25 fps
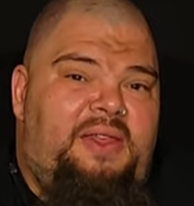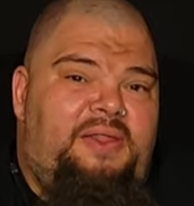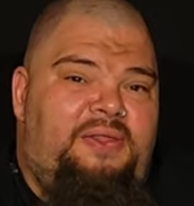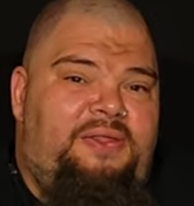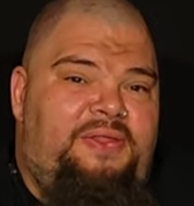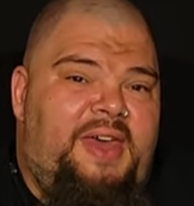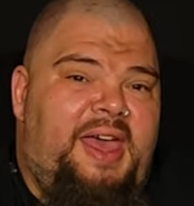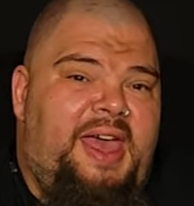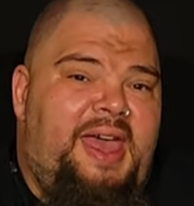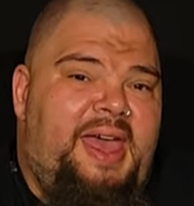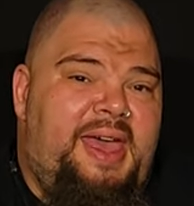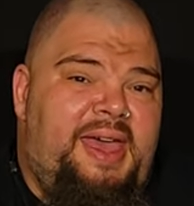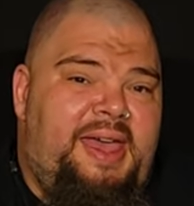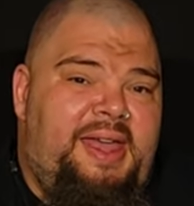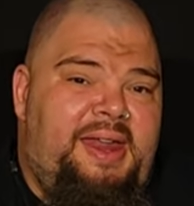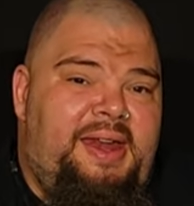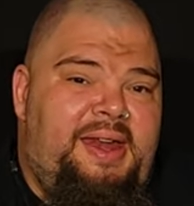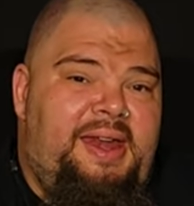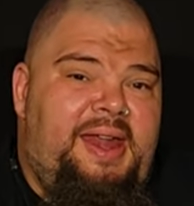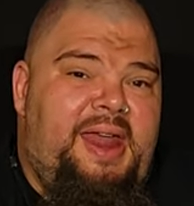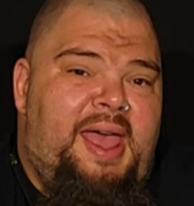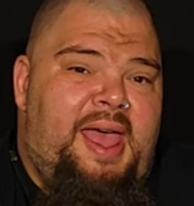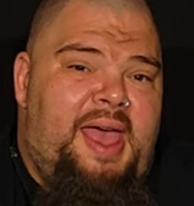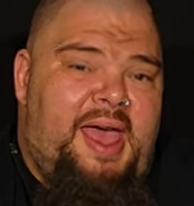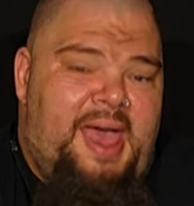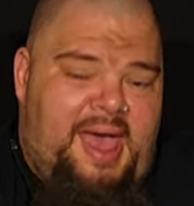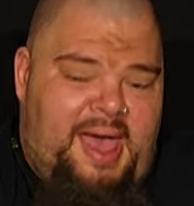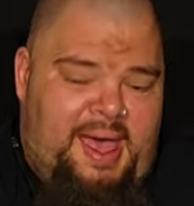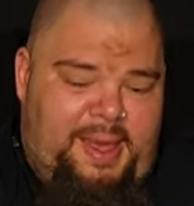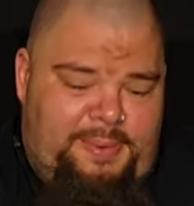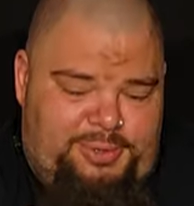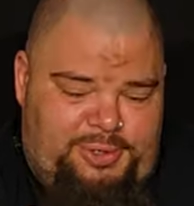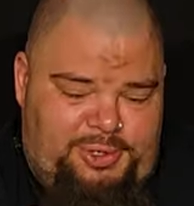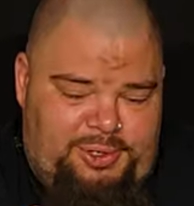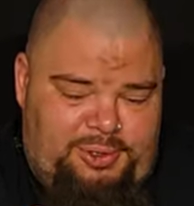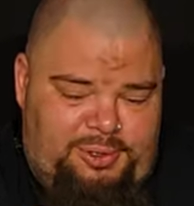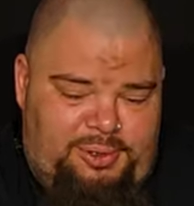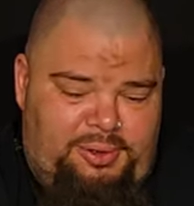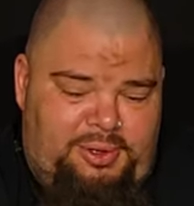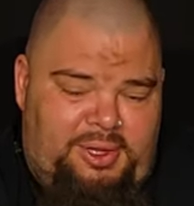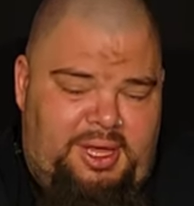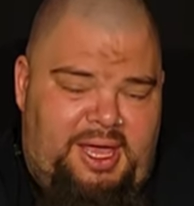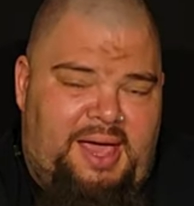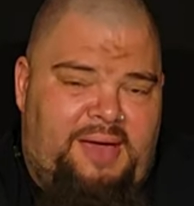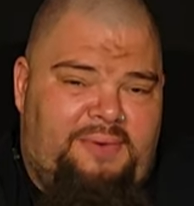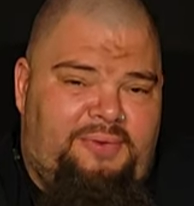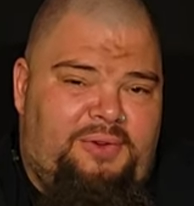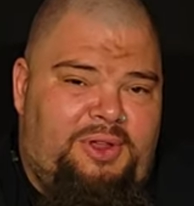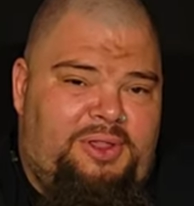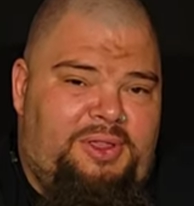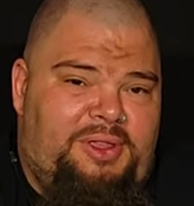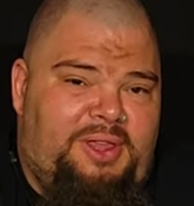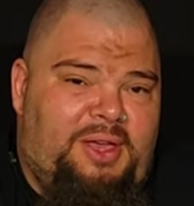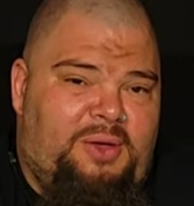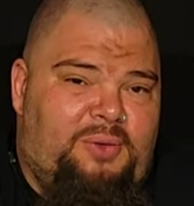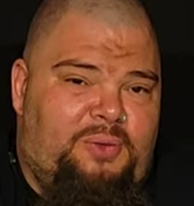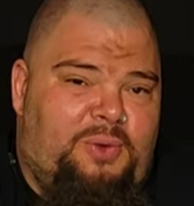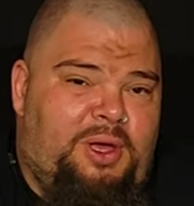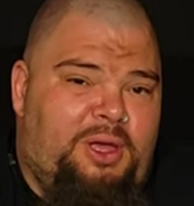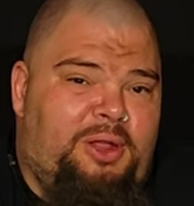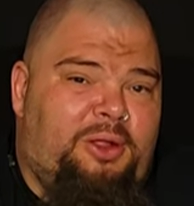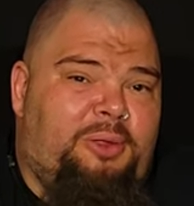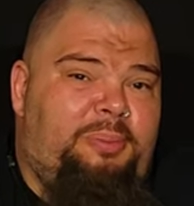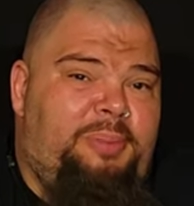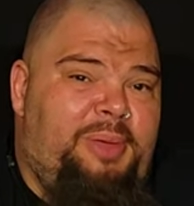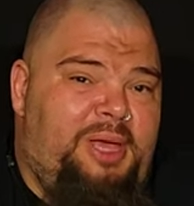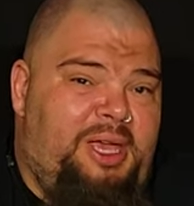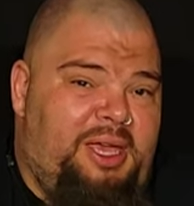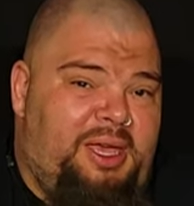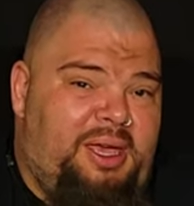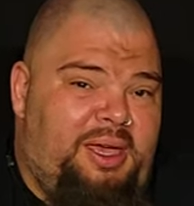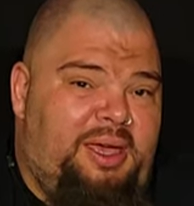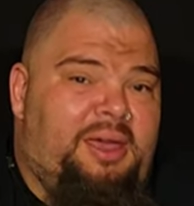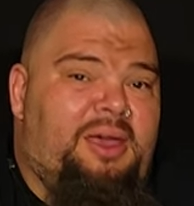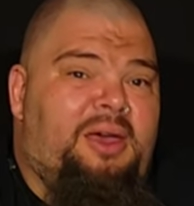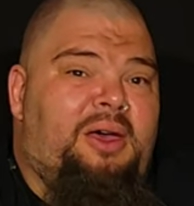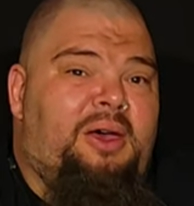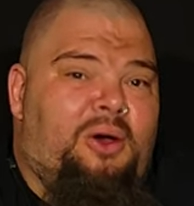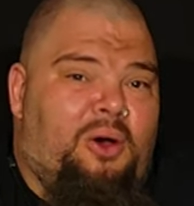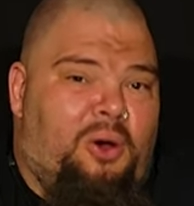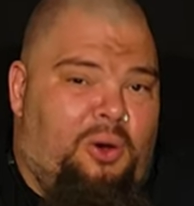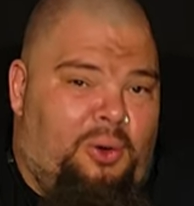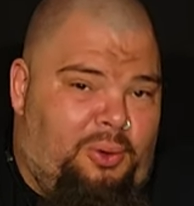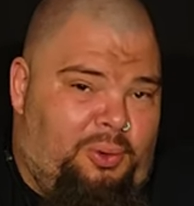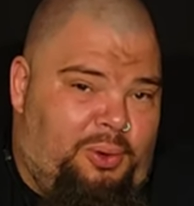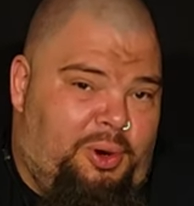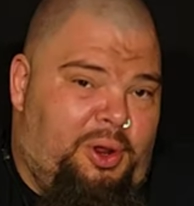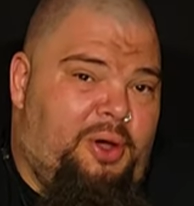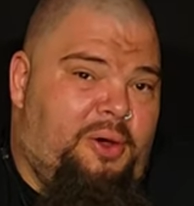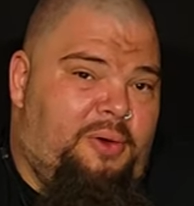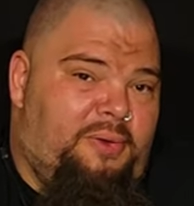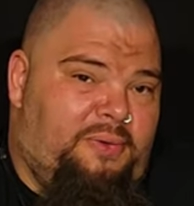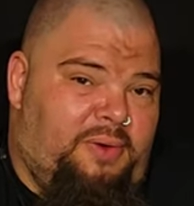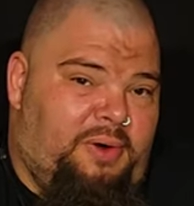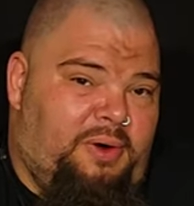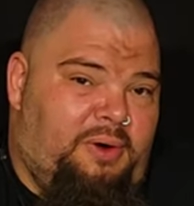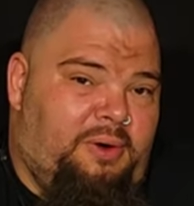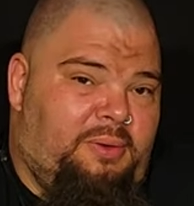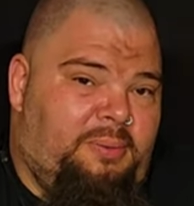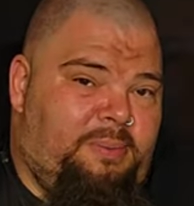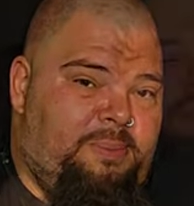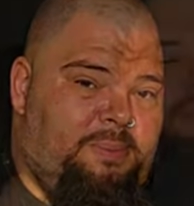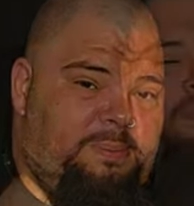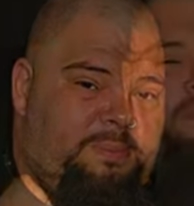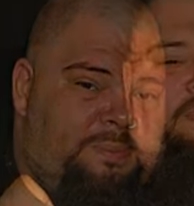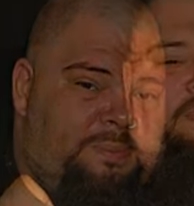then absolutely everything will be hold over.